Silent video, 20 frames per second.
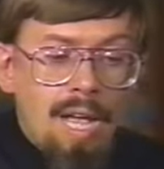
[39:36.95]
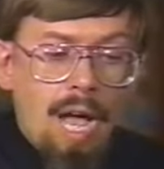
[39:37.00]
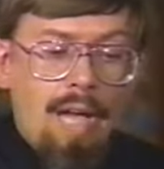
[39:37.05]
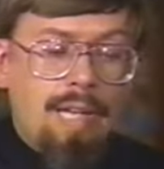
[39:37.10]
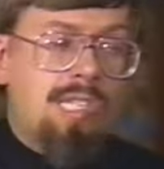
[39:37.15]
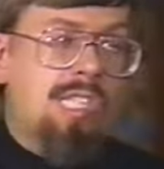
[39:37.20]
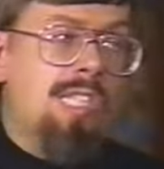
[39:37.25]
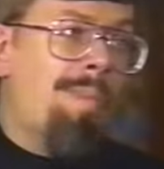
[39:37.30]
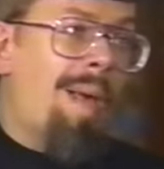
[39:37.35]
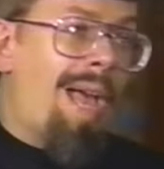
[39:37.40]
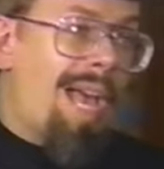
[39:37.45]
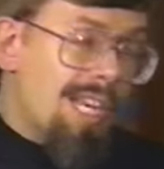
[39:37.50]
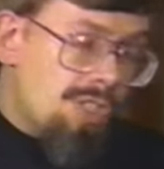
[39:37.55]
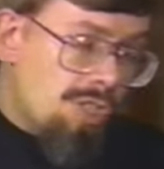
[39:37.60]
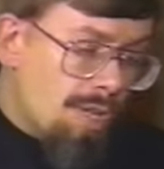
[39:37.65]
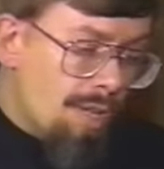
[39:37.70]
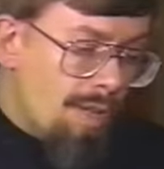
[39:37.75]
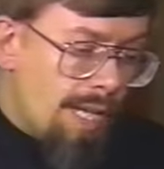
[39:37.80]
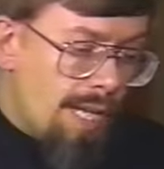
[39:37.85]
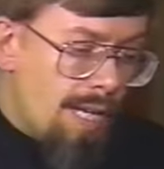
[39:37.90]

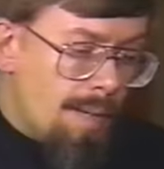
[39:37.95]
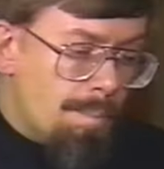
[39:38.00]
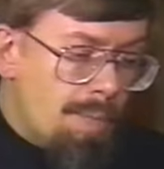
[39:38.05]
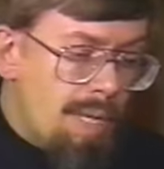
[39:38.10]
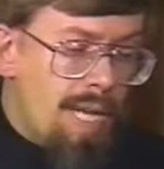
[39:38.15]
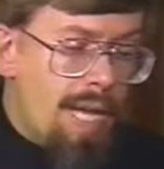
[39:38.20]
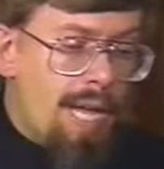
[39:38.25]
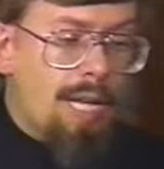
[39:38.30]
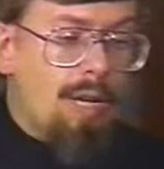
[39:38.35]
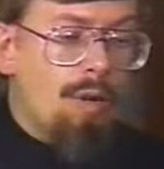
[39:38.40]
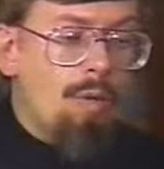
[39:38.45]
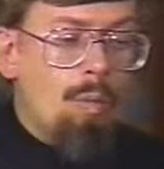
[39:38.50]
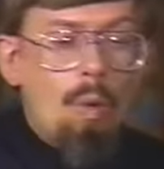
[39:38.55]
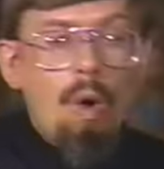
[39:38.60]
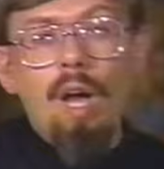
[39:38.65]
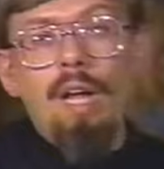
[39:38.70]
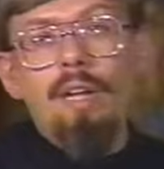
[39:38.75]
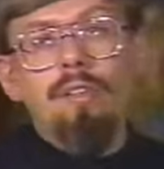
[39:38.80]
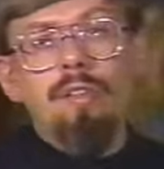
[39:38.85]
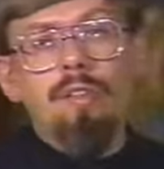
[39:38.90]
especially being
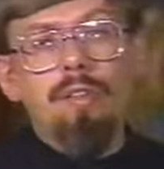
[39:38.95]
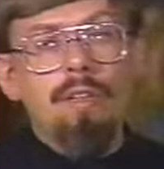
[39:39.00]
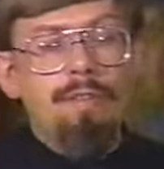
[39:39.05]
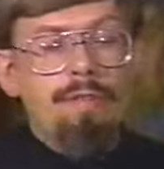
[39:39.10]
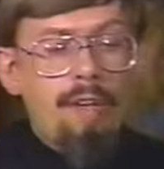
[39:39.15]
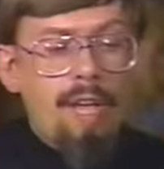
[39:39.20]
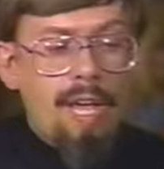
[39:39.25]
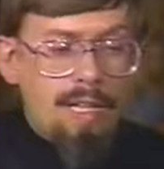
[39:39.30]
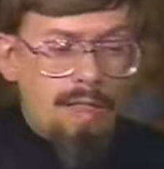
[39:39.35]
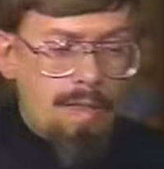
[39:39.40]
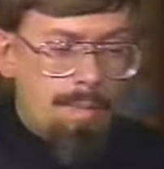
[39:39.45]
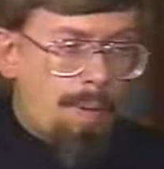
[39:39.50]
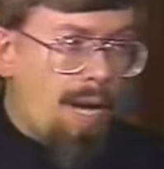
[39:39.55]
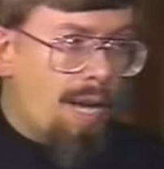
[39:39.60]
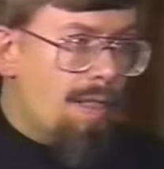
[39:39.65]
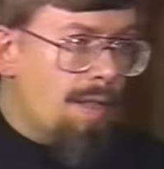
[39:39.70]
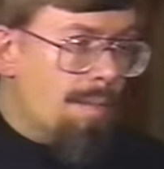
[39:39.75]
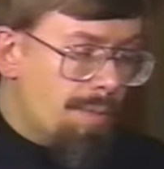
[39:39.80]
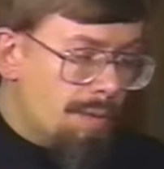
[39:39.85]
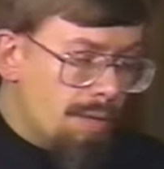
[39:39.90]
won to the faith
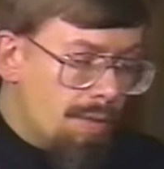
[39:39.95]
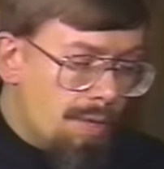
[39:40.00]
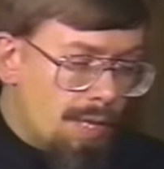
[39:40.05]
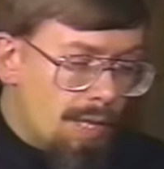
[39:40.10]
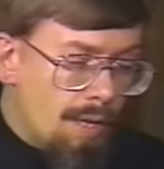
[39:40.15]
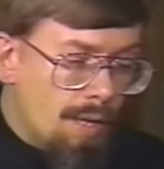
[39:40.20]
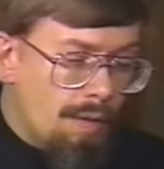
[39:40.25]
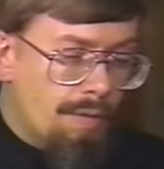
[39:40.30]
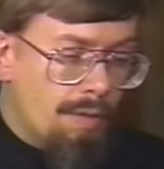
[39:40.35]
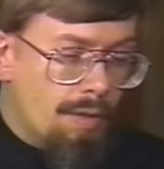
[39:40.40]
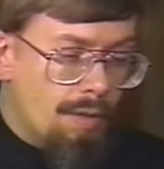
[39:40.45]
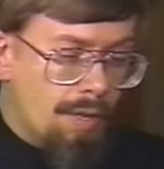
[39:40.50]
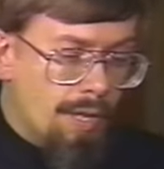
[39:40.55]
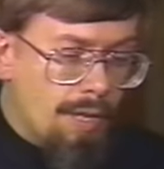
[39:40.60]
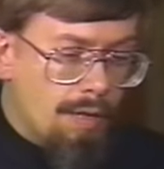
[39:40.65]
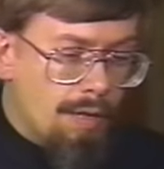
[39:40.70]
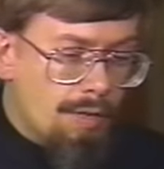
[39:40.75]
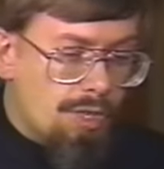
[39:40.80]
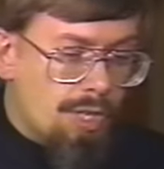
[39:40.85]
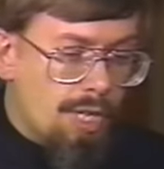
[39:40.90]
by the beauty of the
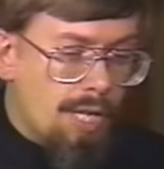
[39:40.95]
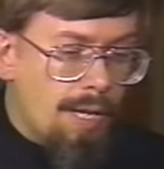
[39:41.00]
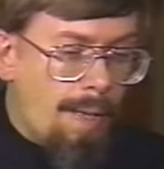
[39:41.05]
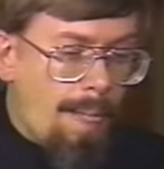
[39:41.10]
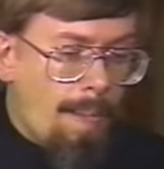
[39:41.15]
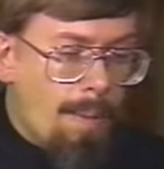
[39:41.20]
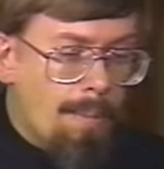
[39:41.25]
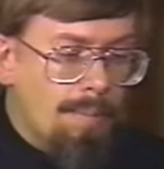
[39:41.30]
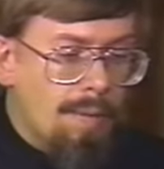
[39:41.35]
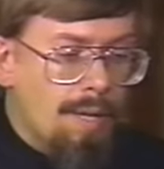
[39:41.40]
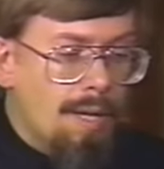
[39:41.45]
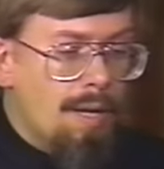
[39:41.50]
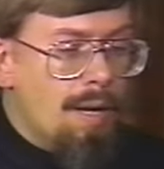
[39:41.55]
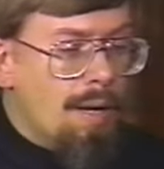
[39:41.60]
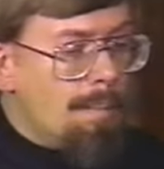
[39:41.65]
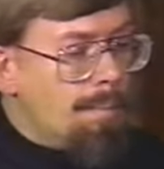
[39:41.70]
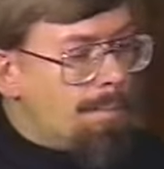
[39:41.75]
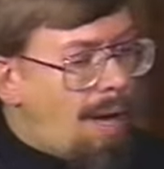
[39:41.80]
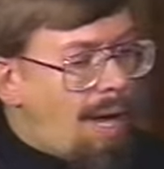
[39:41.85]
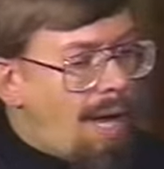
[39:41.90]
liturgy,
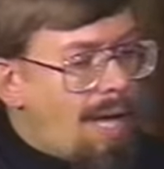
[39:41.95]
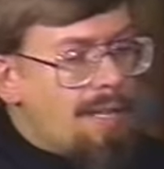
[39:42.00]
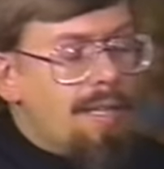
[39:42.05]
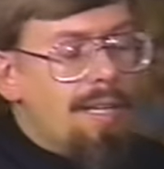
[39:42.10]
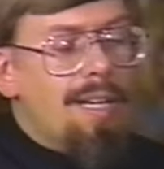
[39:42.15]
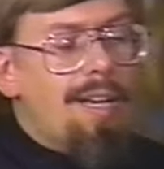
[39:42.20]
but